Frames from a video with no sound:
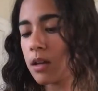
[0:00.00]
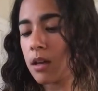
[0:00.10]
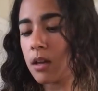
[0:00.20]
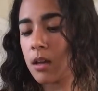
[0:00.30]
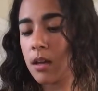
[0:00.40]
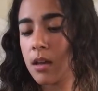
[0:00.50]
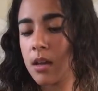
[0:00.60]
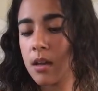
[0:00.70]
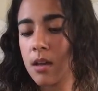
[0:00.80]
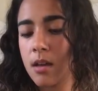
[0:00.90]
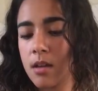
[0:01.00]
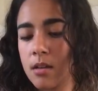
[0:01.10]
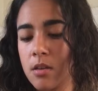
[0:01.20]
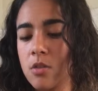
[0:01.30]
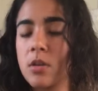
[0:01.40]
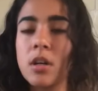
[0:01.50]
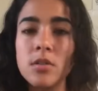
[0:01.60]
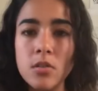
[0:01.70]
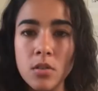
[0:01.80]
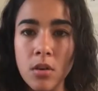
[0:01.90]
Okay. You could
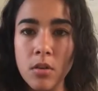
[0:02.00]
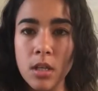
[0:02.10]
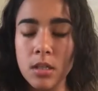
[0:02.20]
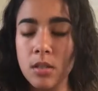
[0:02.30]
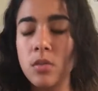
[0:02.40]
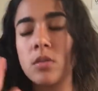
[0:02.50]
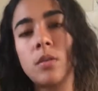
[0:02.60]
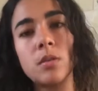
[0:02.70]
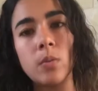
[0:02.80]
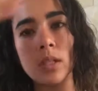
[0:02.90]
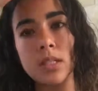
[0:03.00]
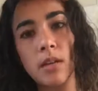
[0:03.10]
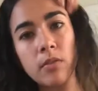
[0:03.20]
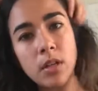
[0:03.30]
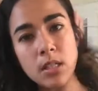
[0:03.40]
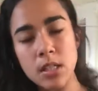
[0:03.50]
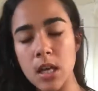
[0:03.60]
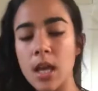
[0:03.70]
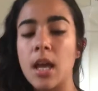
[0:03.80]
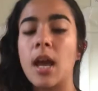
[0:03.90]
also sew this. You could sew it to one side first,
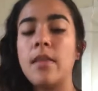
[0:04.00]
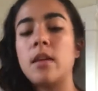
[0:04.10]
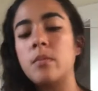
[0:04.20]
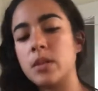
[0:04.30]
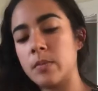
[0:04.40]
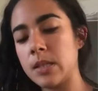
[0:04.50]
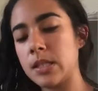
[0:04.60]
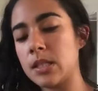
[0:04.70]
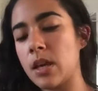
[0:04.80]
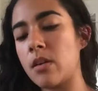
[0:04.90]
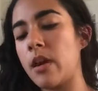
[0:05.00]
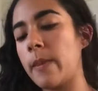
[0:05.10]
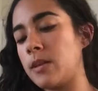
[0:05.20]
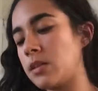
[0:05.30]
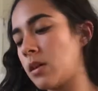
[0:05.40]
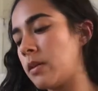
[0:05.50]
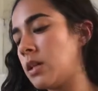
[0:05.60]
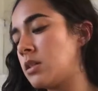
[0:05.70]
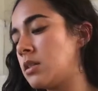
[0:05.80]
and then put the pieces together, and then sew it.